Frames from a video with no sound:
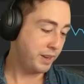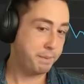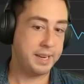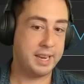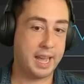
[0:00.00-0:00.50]
we
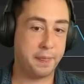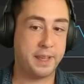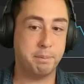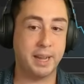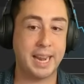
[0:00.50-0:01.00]
have been
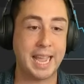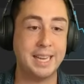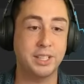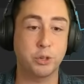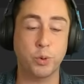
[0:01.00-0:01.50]
nothing but
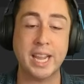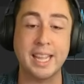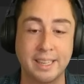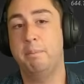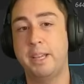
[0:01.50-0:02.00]
in the
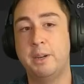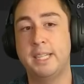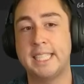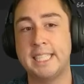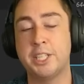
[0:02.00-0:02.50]
green. But you know
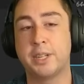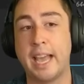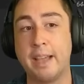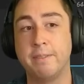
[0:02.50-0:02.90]
what? That's okay.